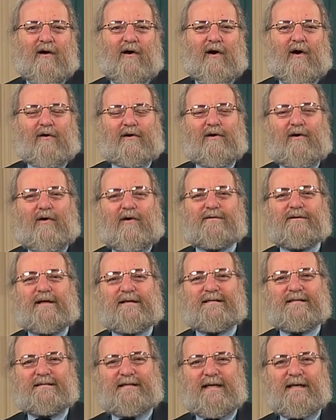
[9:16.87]
are called
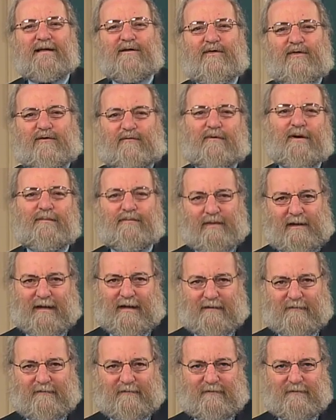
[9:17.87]
C3
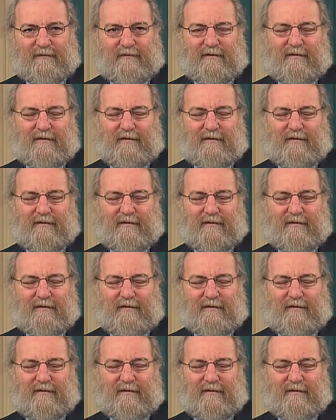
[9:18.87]
plants.